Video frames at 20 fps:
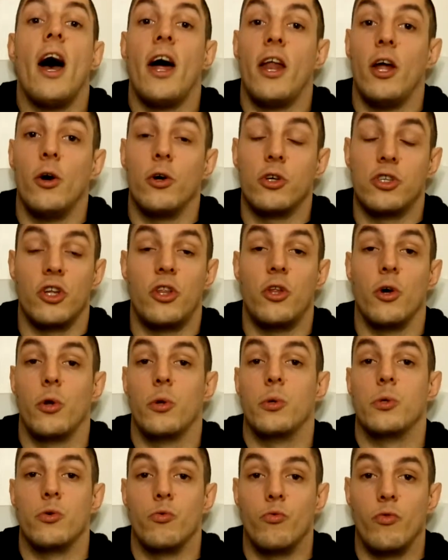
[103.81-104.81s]
And I also
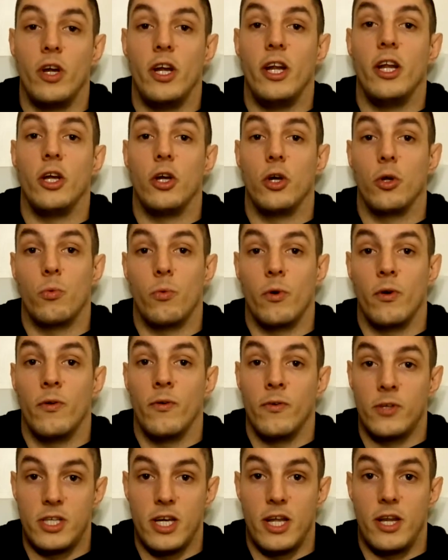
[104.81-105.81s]
thought it was a really good
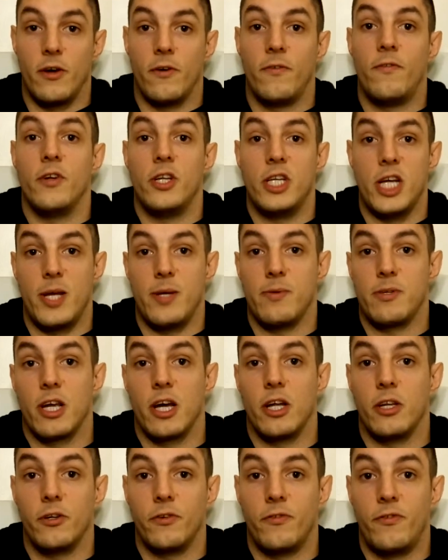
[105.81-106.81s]
send-off for James
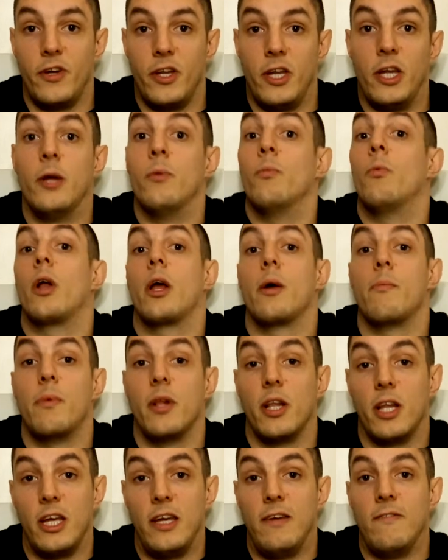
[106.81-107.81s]
Gandolfini in what I
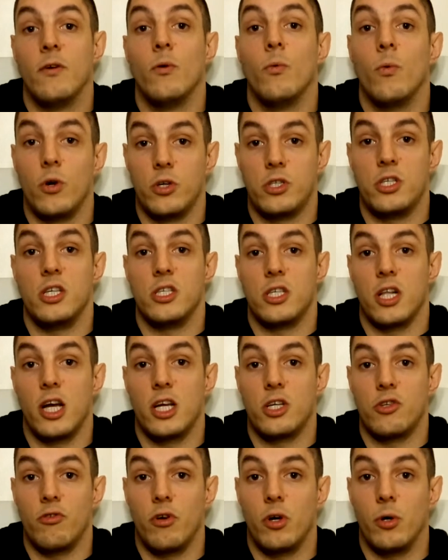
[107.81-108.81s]
believe was his
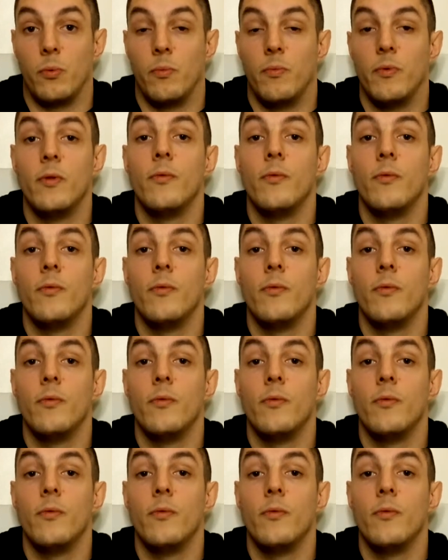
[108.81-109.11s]
last role.